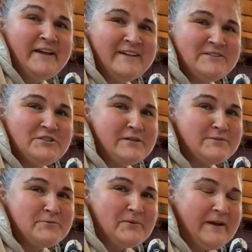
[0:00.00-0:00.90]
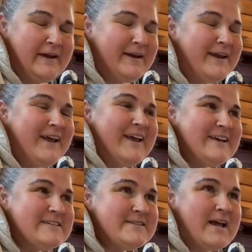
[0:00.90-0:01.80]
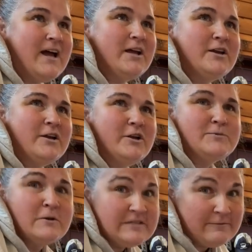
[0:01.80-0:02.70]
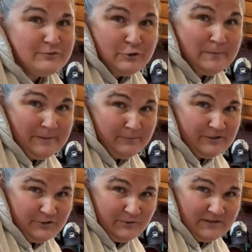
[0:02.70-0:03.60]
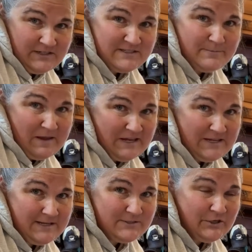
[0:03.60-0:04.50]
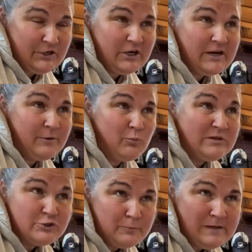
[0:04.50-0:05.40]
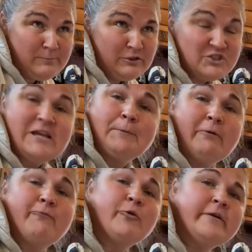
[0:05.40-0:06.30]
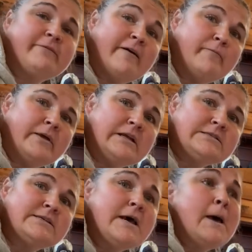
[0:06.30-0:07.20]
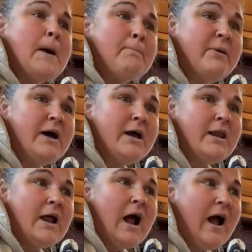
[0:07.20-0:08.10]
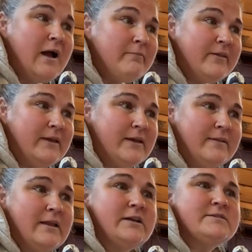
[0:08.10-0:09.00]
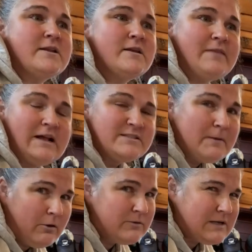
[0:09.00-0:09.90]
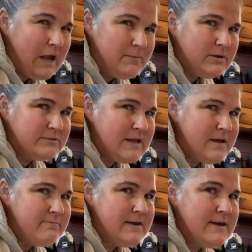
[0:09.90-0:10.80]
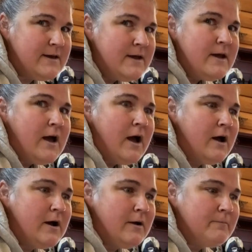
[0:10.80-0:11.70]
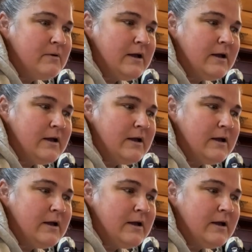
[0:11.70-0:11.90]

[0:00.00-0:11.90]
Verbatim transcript: did just read is that you're supposed to have two people to do this to make it easier. And with two people, it should take about 45 minutes. But I'm thinking that that's about what time it'll take me. Um,